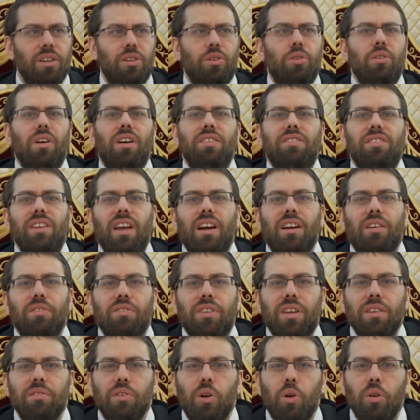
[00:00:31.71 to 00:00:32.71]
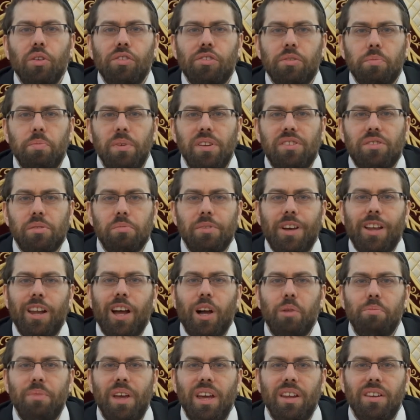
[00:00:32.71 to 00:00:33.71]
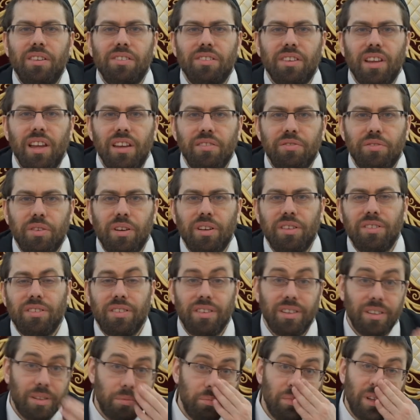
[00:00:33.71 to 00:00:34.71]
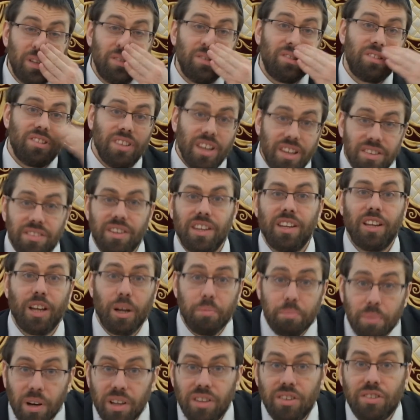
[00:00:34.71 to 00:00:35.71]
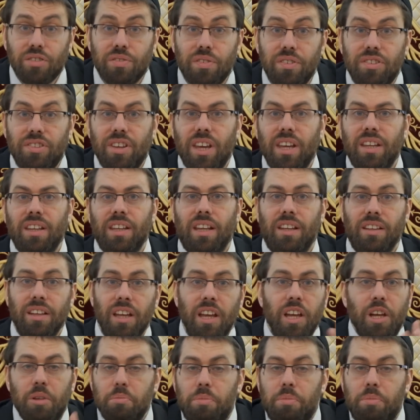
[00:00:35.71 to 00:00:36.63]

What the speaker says: Who asked Yaakov to give a whole speech about how bad his life was? Medrash says that he got punished for saying that.